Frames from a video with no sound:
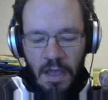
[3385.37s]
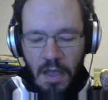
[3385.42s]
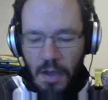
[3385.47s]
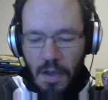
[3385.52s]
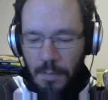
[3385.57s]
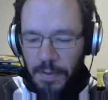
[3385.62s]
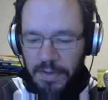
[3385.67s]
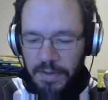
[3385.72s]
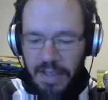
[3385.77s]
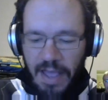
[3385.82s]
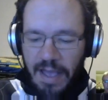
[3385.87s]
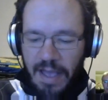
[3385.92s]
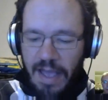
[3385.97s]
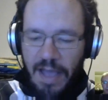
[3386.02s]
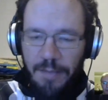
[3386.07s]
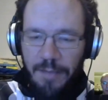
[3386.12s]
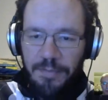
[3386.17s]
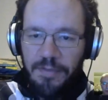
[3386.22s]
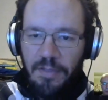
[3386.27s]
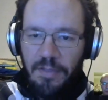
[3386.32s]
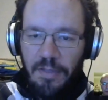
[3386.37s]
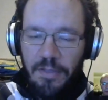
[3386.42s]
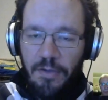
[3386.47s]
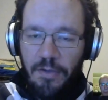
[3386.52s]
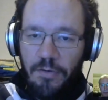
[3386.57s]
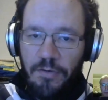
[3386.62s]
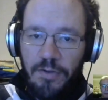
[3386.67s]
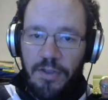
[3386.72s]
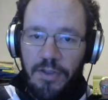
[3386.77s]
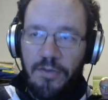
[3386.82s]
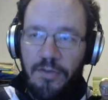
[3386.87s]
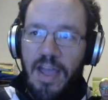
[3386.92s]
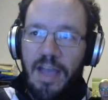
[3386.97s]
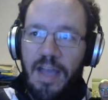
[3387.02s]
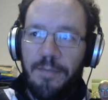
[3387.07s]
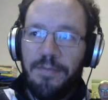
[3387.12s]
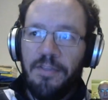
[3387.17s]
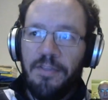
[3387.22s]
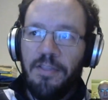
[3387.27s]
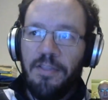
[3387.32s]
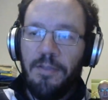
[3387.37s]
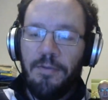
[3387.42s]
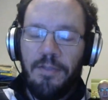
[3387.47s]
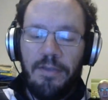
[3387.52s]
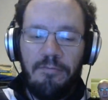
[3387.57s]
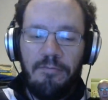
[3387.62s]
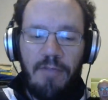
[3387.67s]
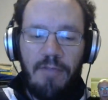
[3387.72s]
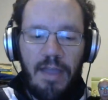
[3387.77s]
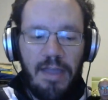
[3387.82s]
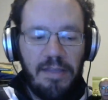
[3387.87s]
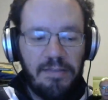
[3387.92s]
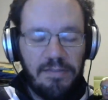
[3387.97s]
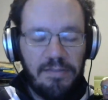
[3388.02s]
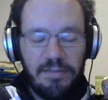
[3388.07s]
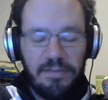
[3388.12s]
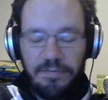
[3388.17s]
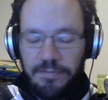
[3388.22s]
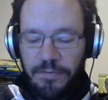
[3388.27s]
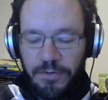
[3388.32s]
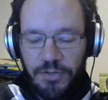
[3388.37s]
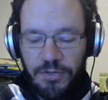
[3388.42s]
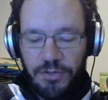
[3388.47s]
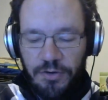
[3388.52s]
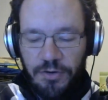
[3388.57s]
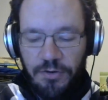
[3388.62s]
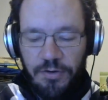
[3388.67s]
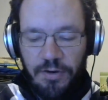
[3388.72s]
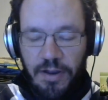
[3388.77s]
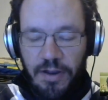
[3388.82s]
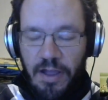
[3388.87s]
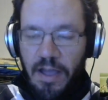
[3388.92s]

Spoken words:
But yeah, absolutely, you're absolutely right, for sure.